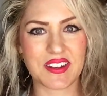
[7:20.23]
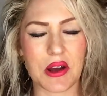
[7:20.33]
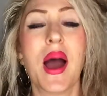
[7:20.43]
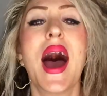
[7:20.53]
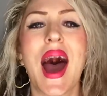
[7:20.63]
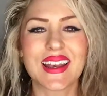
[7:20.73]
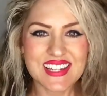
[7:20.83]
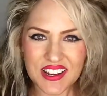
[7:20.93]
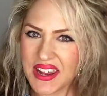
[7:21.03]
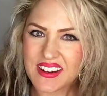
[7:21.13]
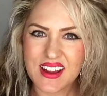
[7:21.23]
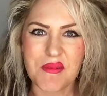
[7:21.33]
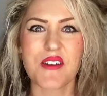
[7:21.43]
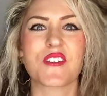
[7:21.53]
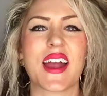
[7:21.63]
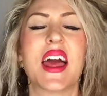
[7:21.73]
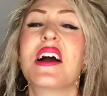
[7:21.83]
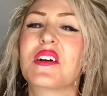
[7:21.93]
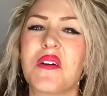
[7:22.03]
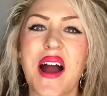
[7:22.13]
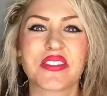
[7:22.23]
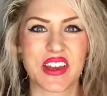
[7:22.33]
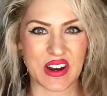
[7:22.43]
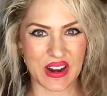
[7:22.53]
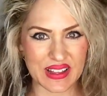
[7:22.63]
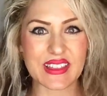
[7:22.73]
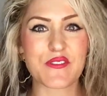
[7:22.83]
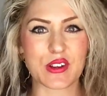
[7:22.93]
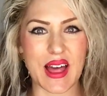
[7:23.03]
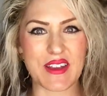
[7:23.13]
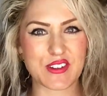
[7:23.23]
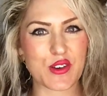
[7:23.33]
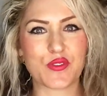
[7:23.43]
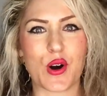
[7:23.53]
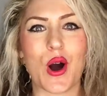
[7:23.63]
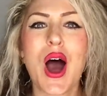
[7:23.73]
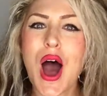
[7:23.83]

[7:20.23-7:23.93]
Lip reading: So until next time, my friend, go out there, live your life to the full,